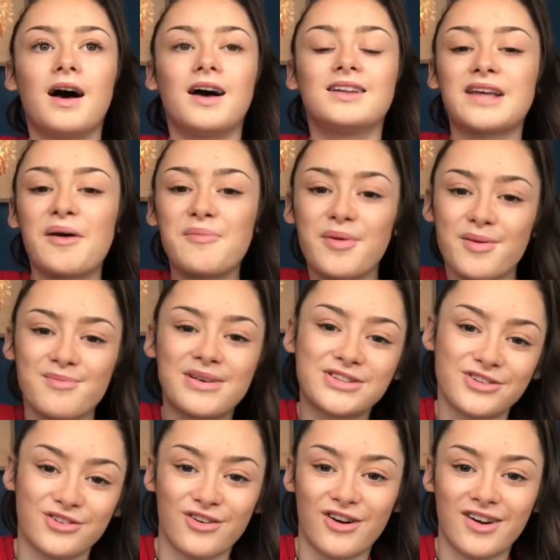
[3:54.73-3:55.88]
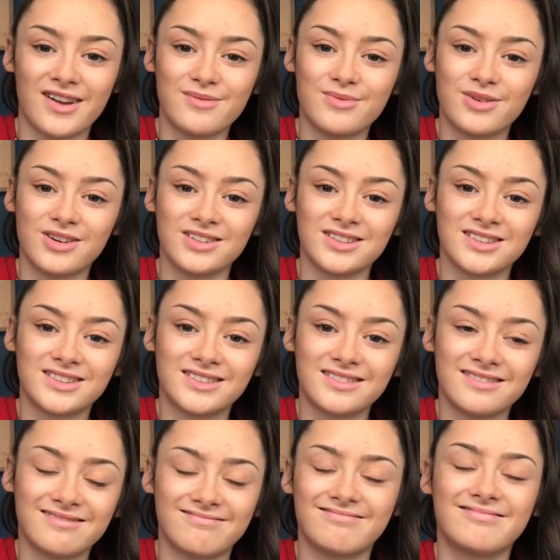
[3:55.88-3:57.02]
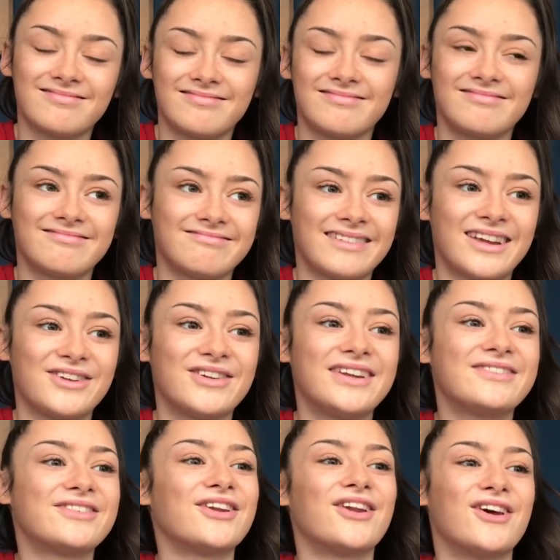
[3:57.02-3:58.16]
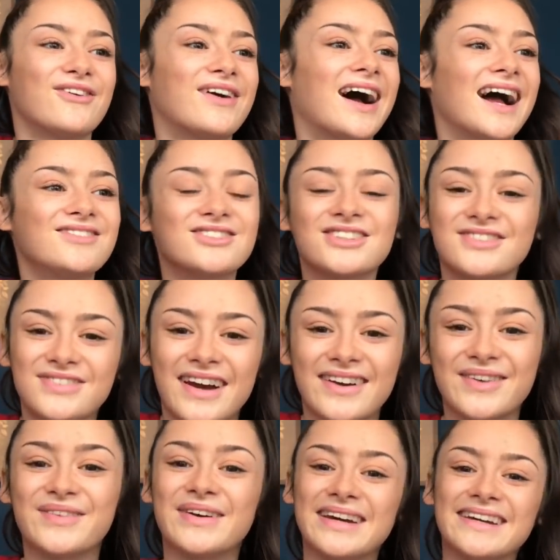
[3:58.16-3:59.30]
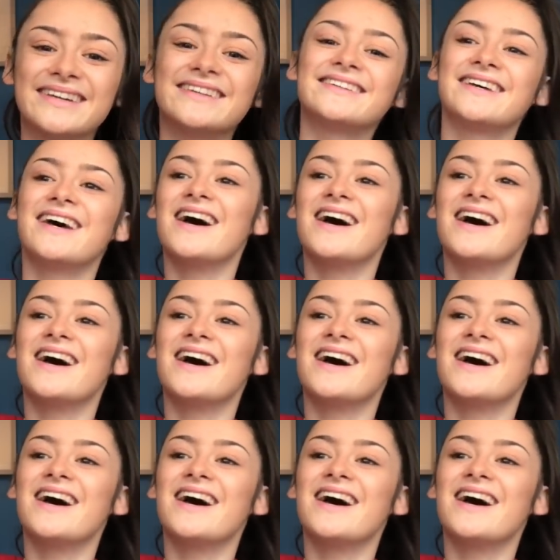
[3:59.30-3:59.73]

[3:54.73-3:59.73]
I'm putting my tongue on it because I don't even know why, I'm just very weird.